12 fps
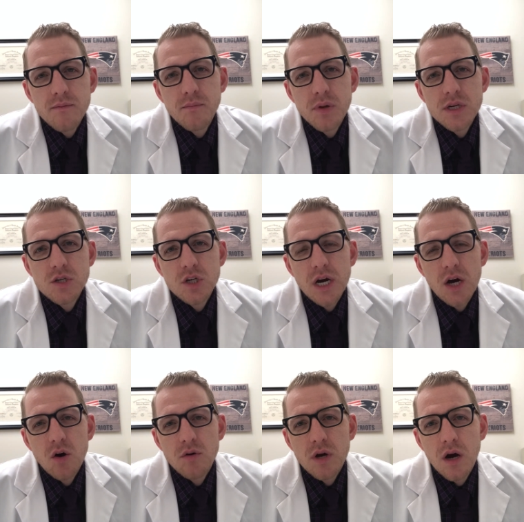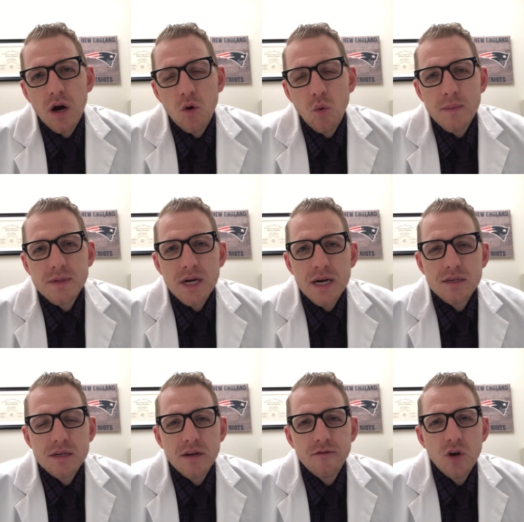Please check out our
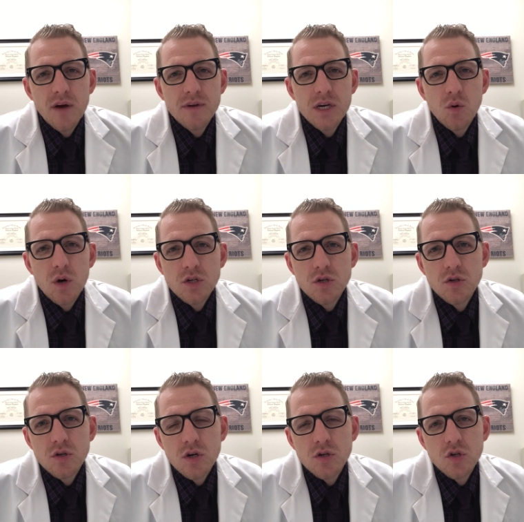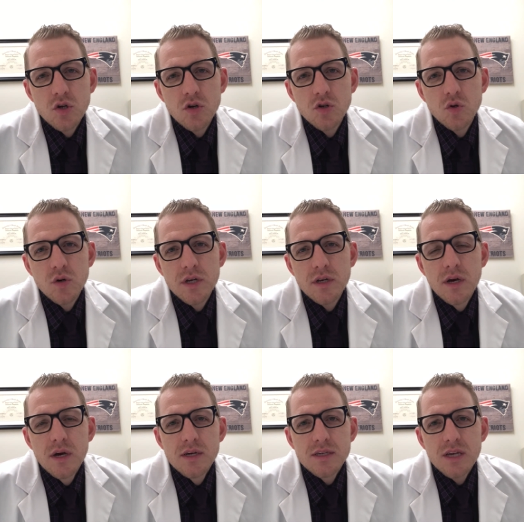websites, and if you have any questions or concerns, you can
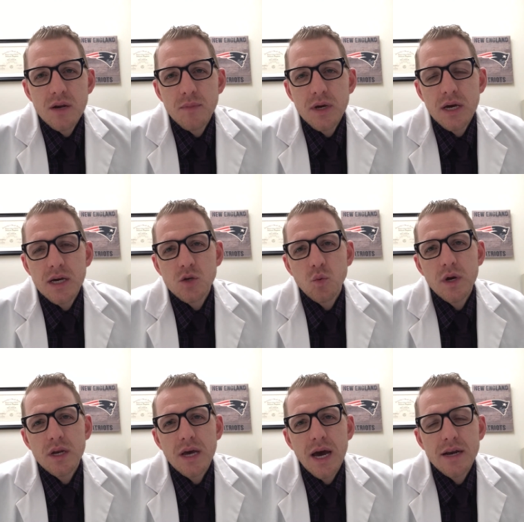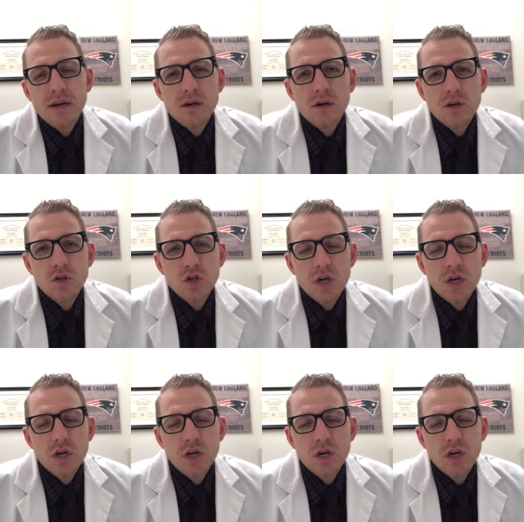send me a tweet at Dr.